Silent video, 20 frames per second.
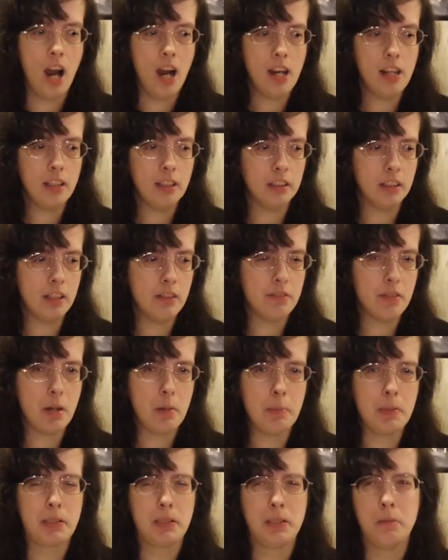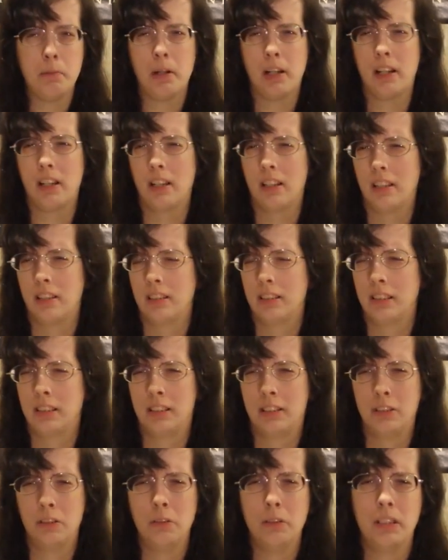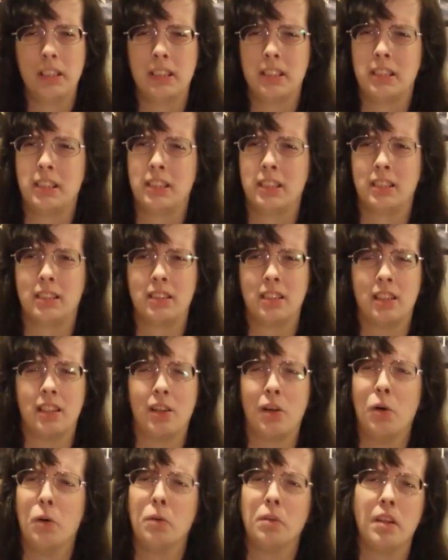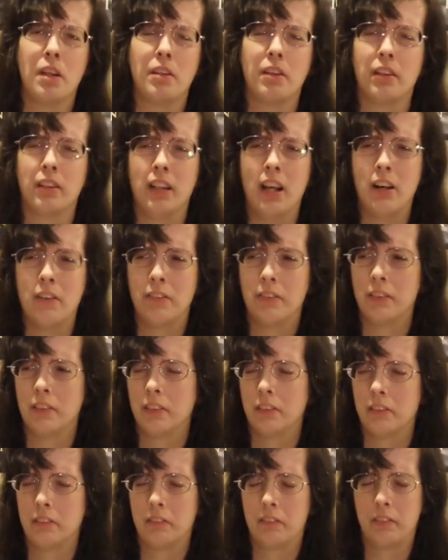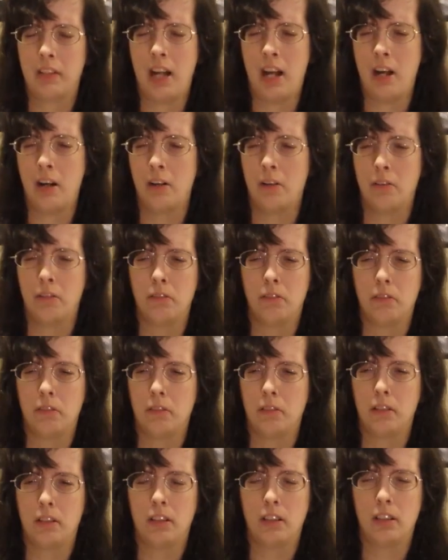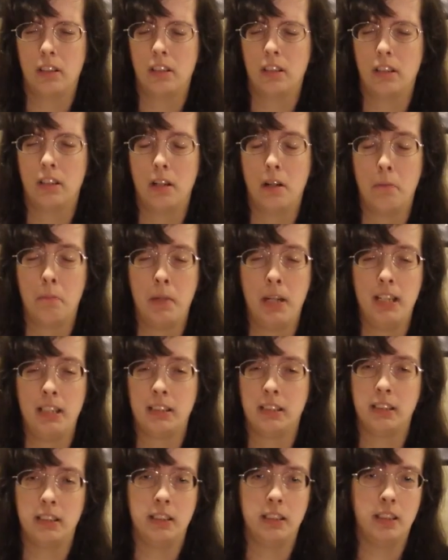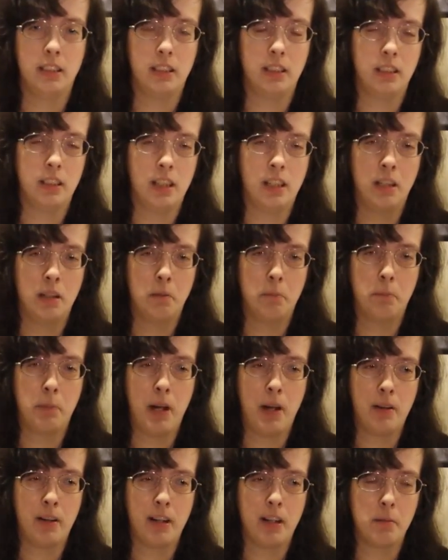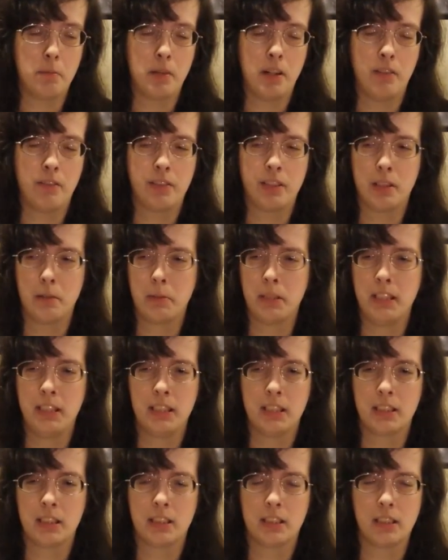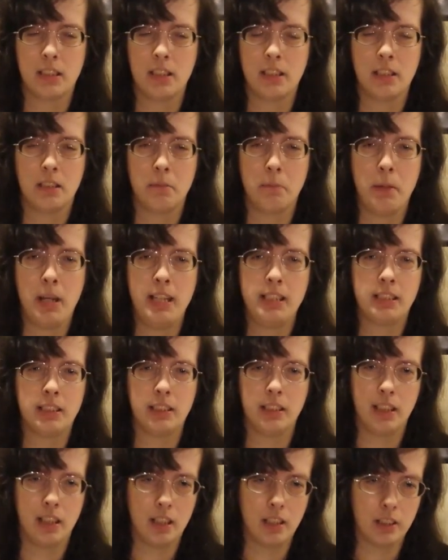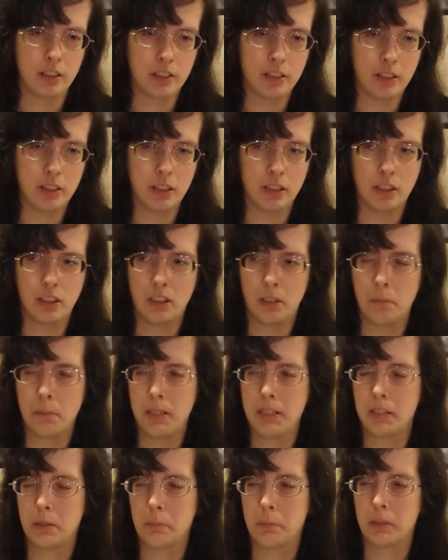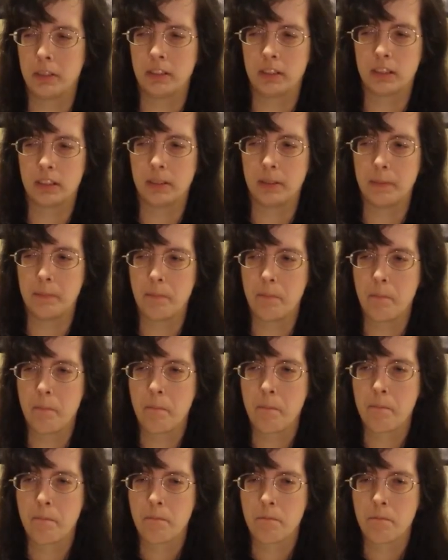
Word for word: I love Emma too, but Julian's just on a whole nother level. How amazing he, and proud I am of him. He's just an amazing character, an amazing person.